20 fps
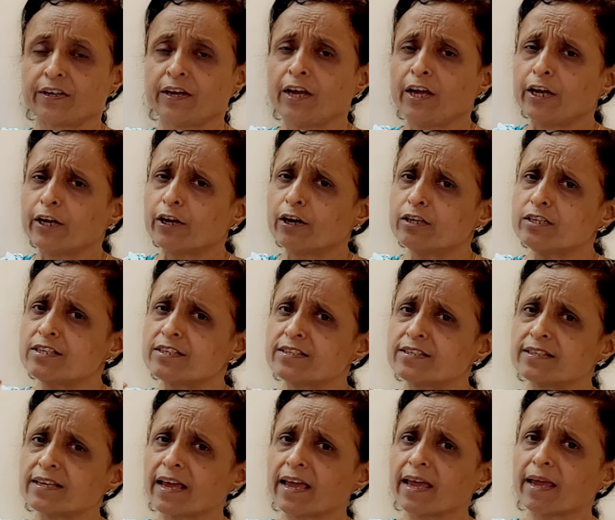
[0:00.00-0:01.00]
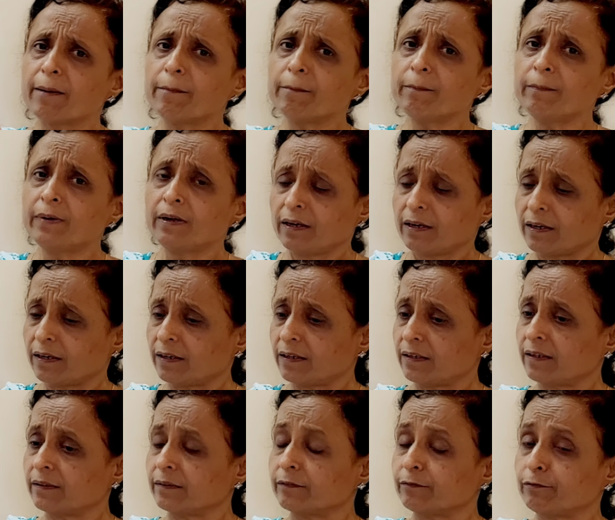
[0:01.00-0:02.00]
Now same
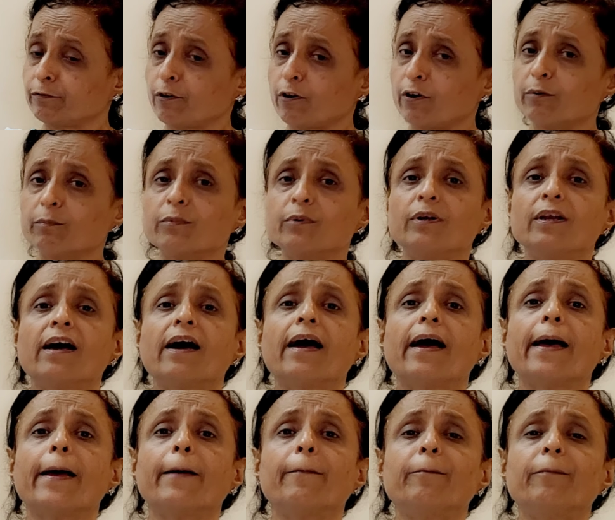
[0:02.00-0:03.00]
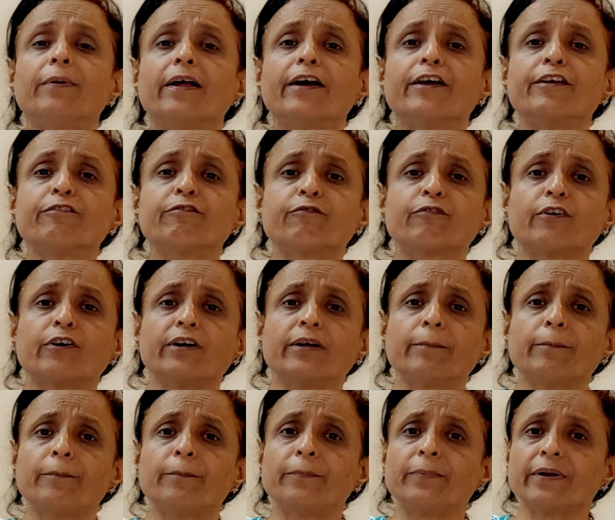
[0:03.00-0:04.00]
formula applies for a
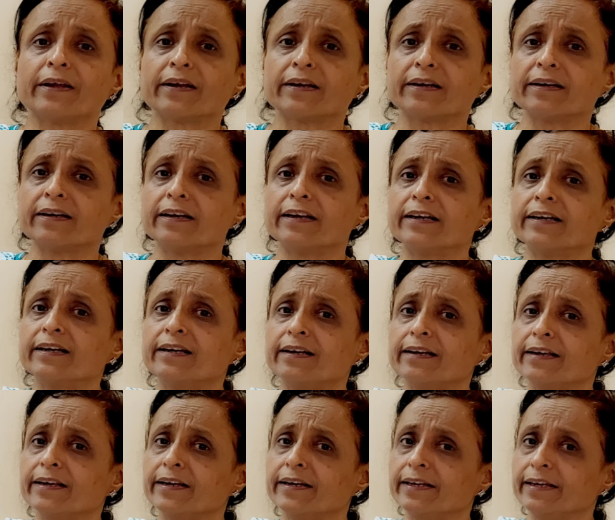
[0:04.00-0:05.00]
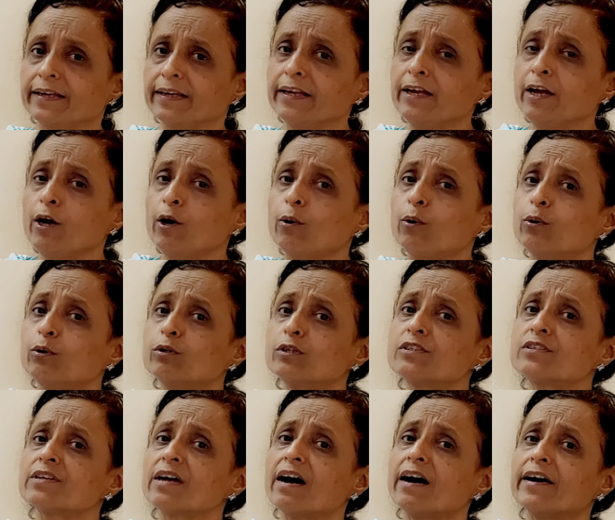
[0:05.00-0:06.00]
pregnant lady who is
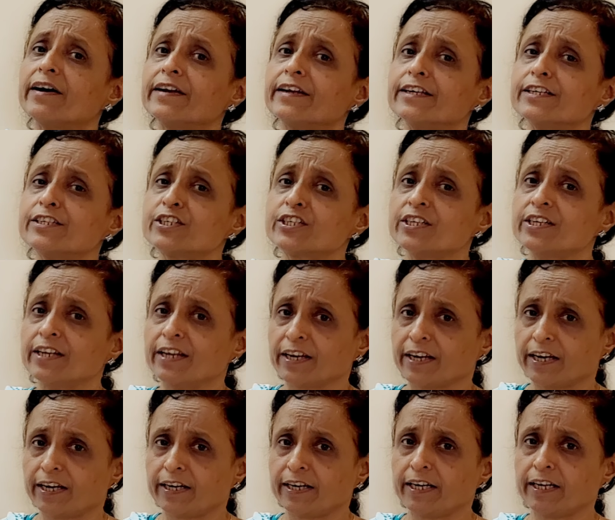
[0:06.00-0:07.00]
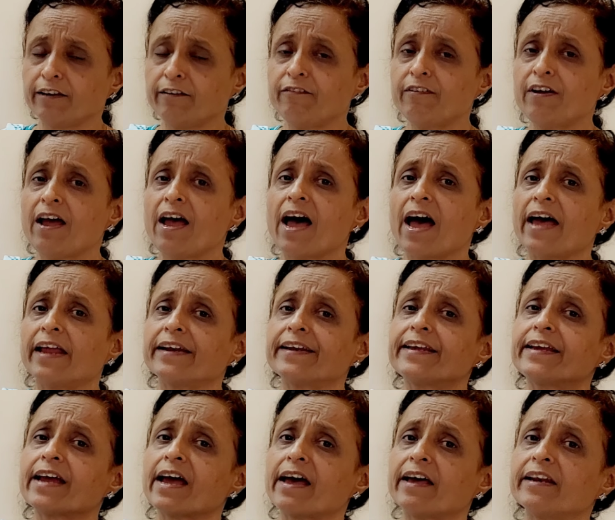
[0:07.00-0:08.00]
Rh negative and
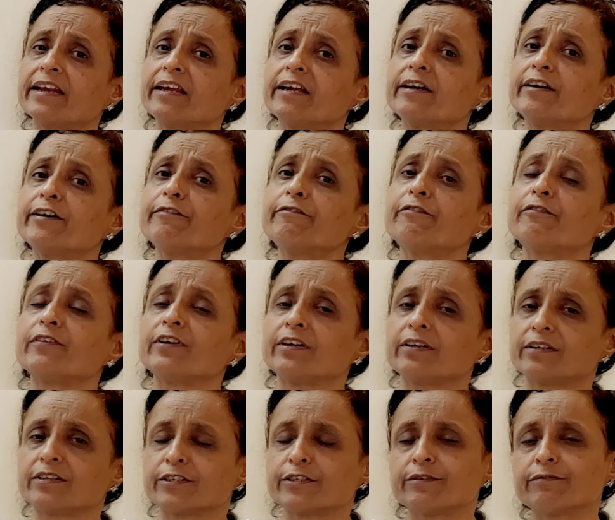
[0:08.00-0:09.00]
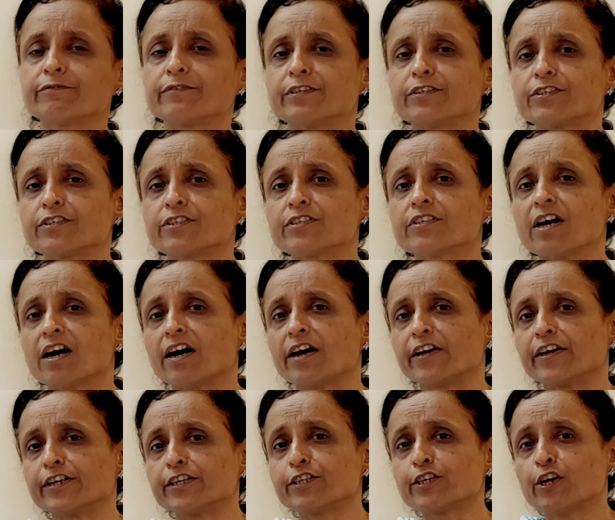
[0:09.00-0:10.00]
carrying a fetus which is
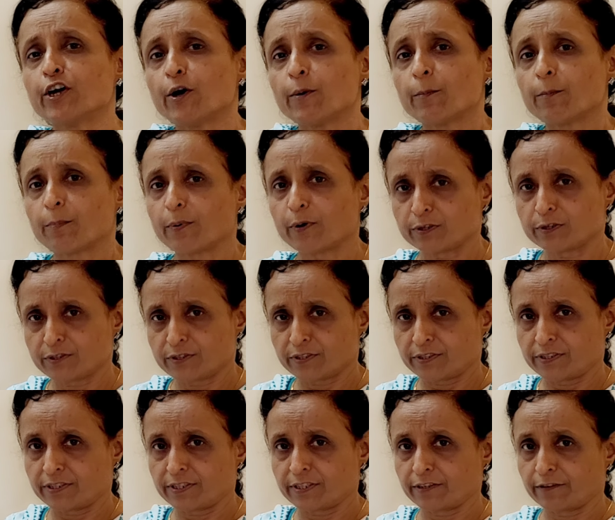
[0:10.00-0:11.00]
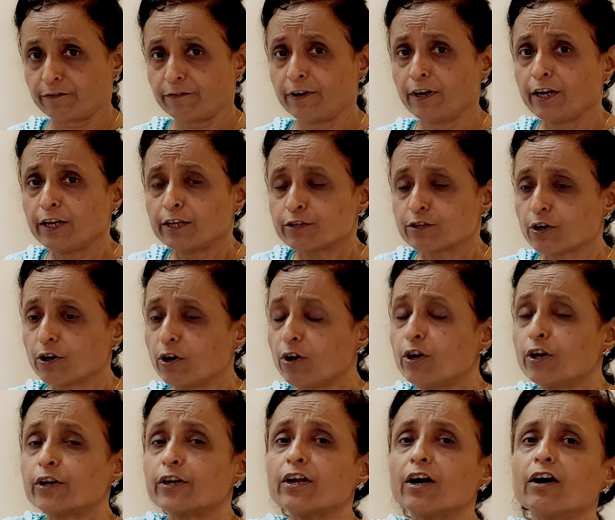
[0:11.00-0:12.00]
Rh positive. So
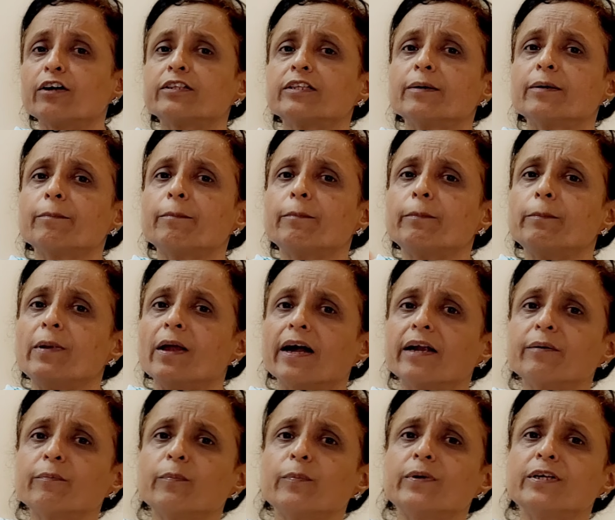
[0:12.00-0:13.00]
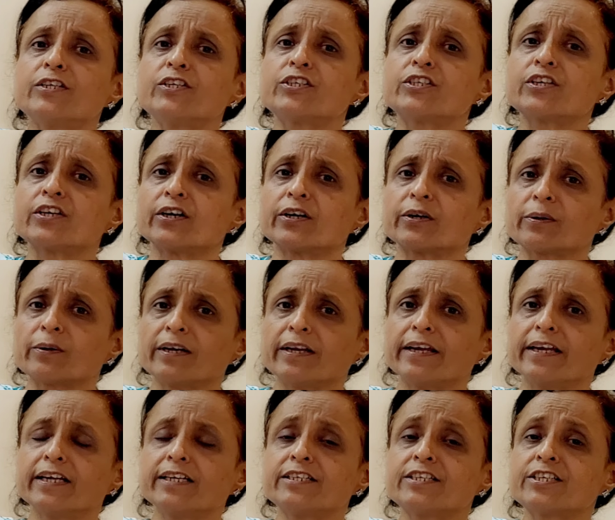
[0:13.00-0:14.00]
now the blood which
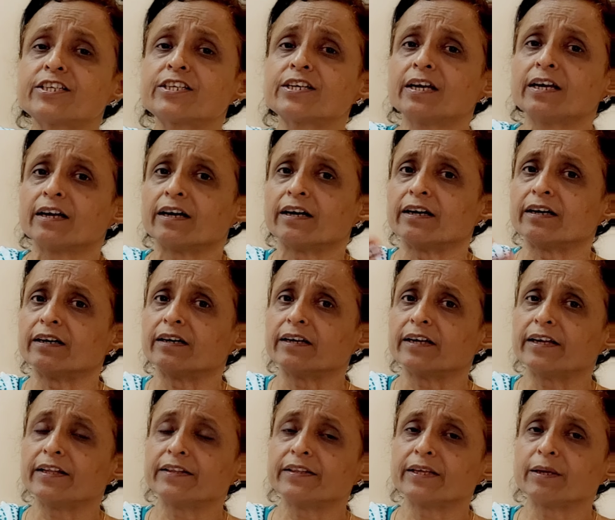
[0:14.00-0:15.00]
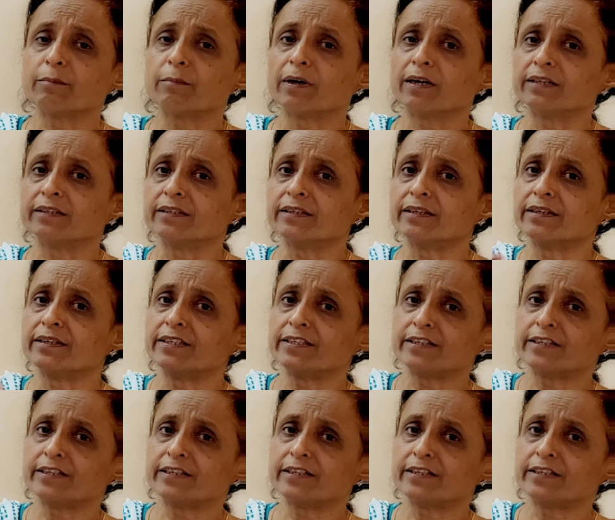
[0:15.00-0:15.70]
circulates in the mother is